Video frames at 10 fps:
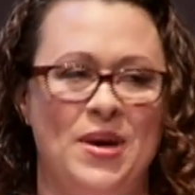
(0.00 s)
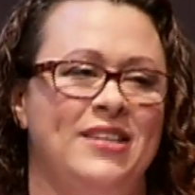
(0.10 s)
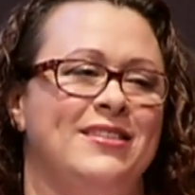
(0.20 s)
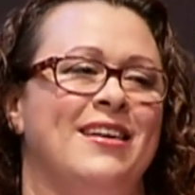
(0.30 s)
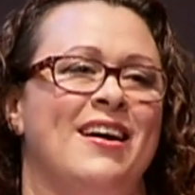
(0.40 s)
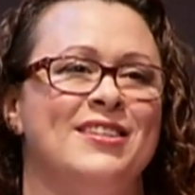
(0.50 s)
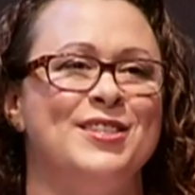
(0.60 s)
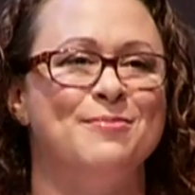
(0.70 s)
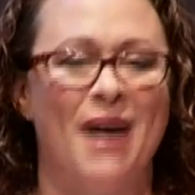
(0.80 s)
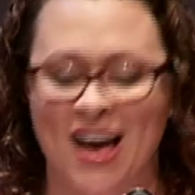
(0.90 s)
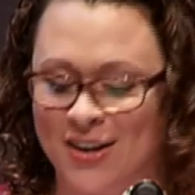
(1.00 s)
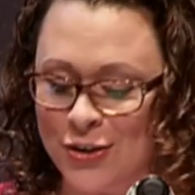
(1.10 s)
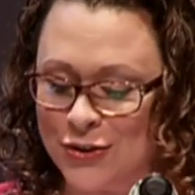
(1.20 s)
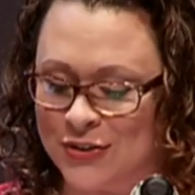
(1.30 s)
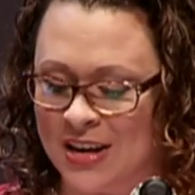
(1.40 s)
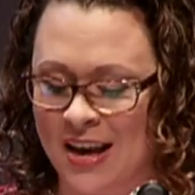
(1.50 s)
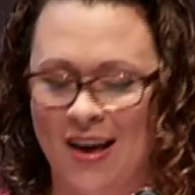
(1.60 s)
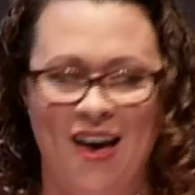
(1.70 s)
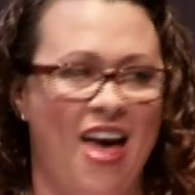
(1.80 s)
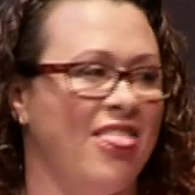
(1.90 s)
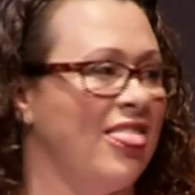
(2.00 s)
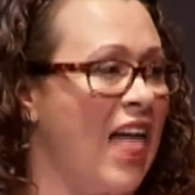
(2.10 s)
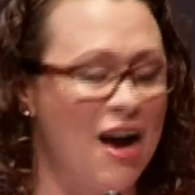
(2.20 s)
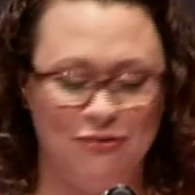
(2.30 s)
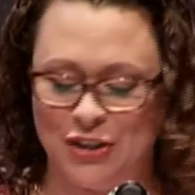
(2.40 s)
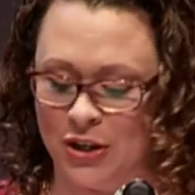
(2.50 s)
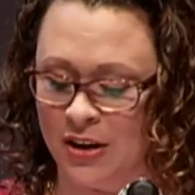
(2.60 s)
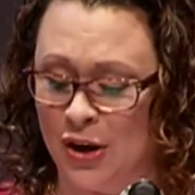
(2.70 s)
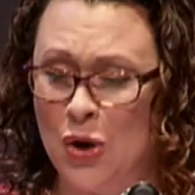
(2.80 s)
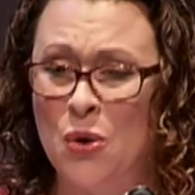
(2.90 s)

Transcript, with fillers: we saw smiles and laughter.